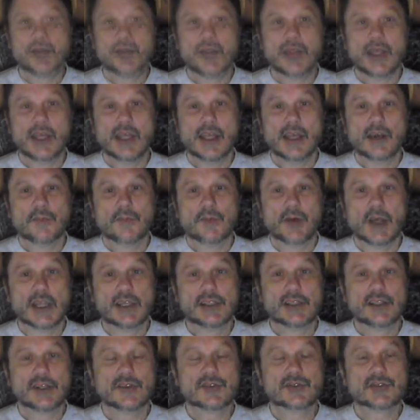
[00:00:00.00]
The
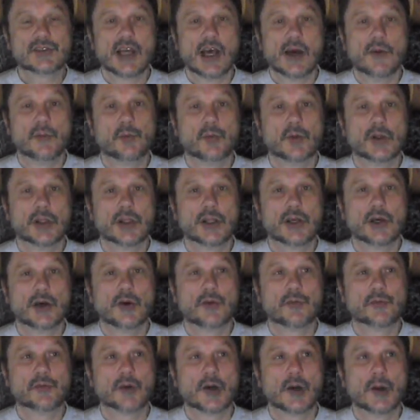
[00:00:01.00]
event itself will
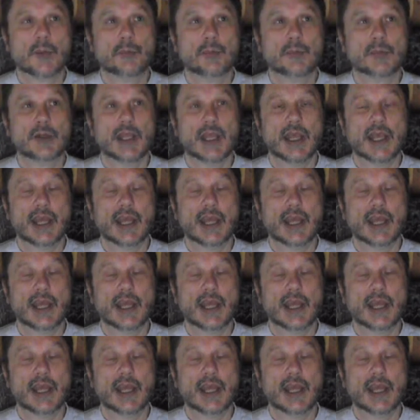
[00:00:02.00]
go from